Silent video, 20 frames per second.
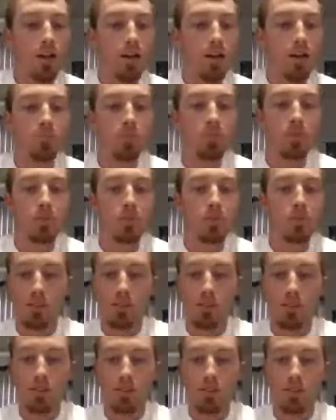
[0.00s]
have played
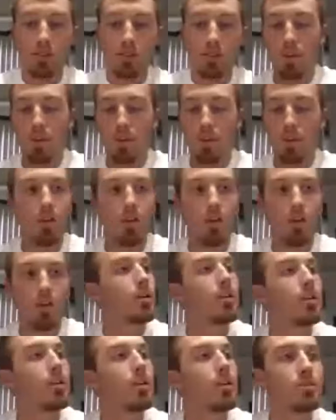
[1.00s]
soccer. I played
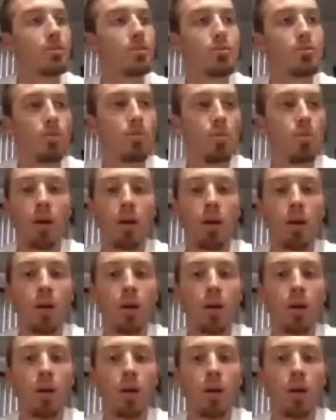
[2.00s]
soccer in middle school.